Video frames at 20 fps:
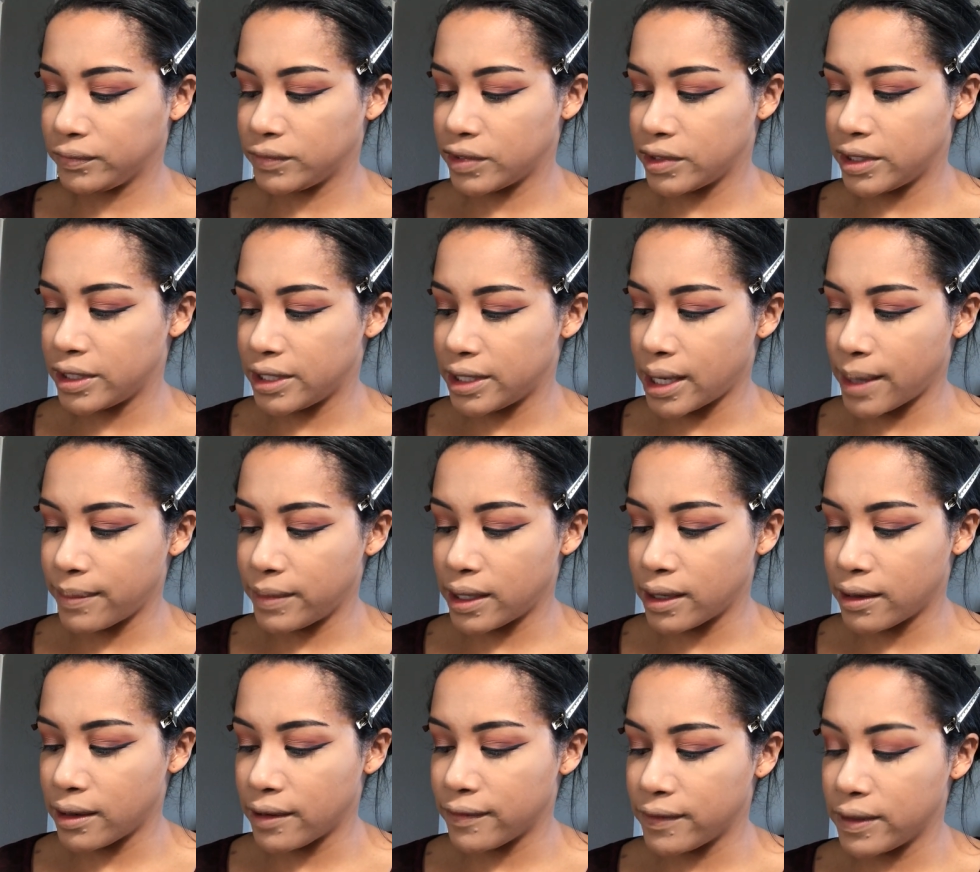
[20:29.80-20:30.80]
And tap that
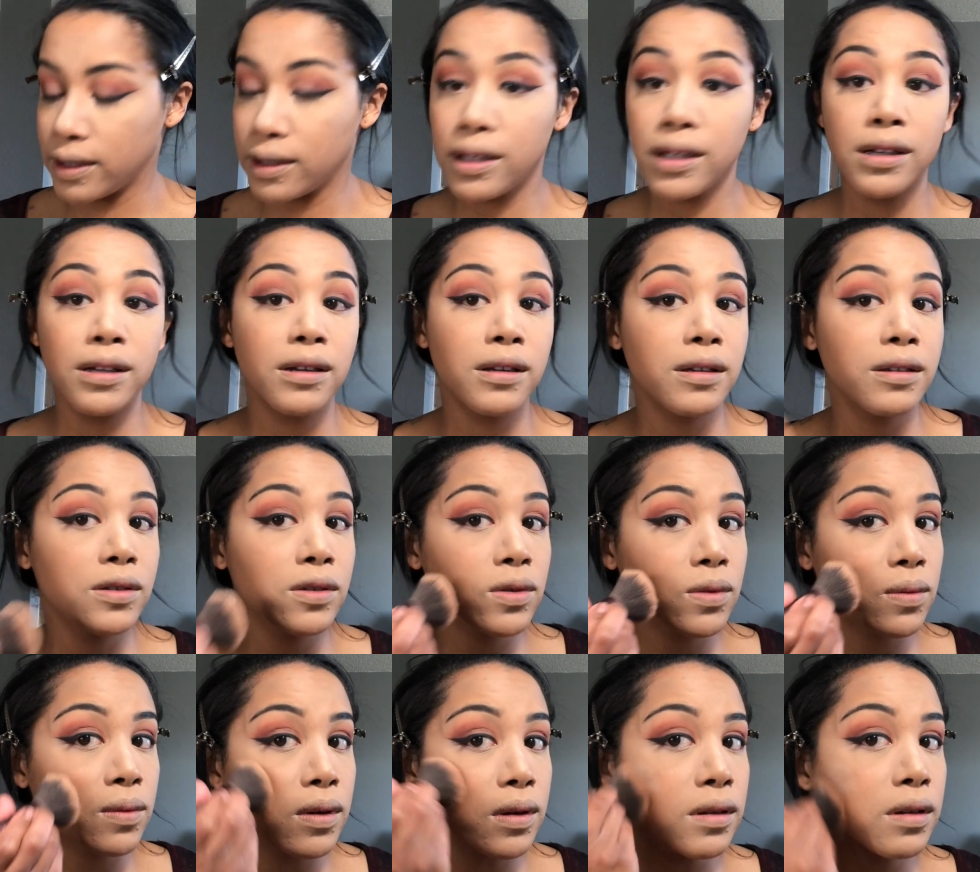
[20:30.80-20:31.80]
off in the lid and
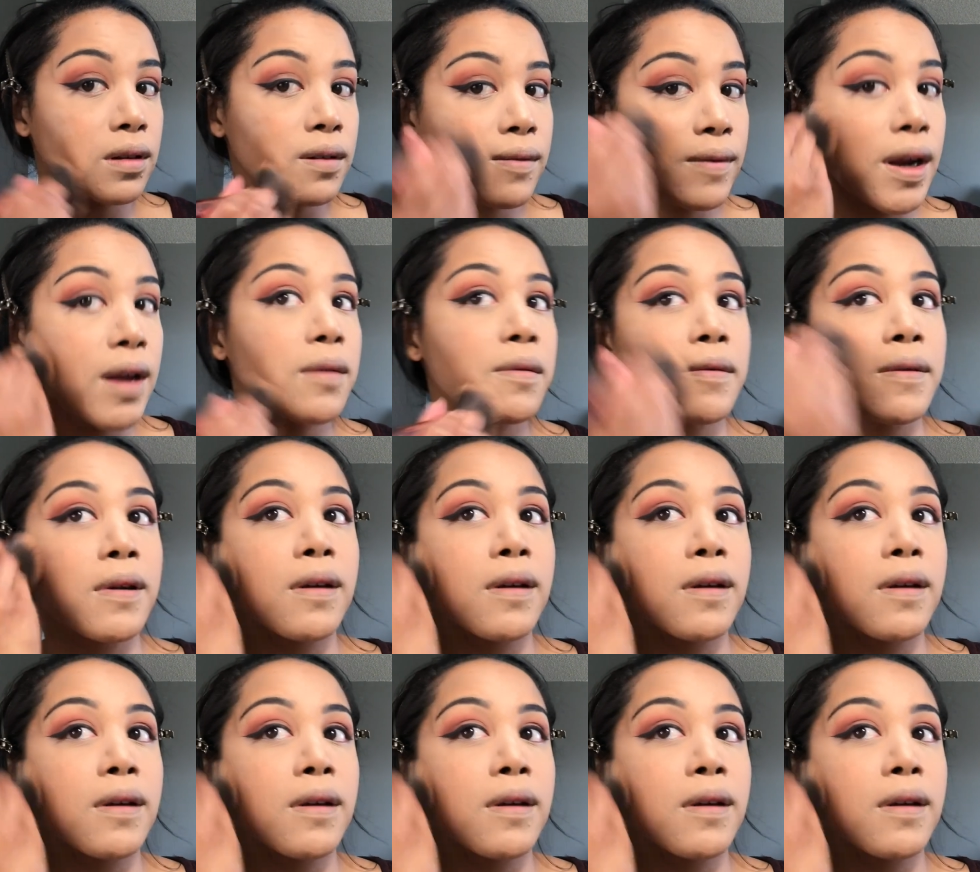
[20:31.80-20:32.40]
swirl it around.